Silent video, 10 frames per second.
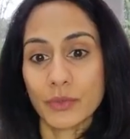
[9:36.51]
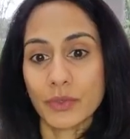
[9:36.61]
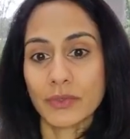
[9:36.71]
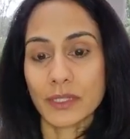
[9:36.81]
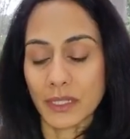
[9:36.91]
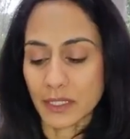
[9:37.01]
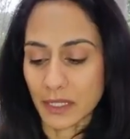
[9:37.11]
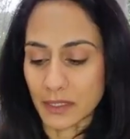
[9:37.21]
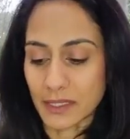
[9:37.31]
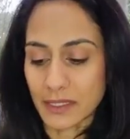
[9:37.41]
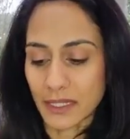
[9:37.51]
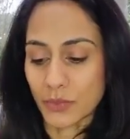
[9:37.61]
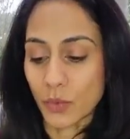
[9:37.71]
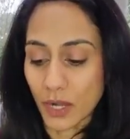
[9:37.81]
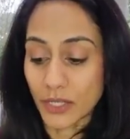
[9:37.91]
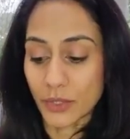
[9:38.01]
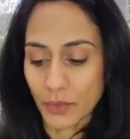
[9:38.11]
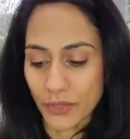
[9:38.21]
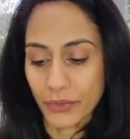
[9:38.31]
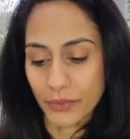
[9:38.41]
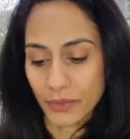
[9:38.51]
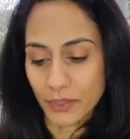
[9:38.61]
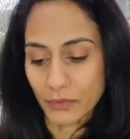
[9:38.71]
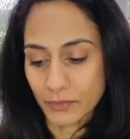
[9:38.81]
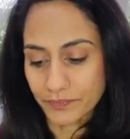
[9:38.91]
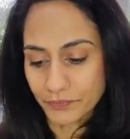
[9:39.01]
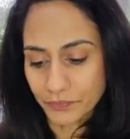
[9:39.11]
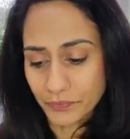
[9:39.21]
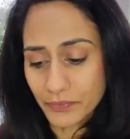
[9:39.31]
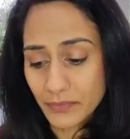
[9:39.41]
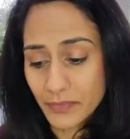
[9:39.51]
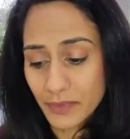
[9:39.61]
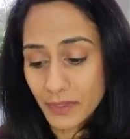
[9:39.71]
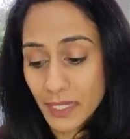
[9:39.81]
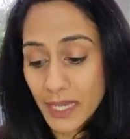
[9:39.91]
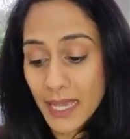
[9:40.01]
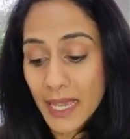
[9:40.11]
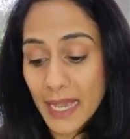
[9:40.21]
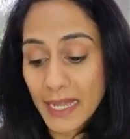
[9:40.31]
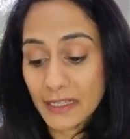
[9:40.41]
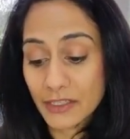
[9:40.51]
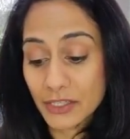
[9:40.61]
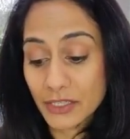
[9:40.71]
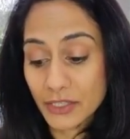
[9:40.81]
you will start to understand why you went through it all. And,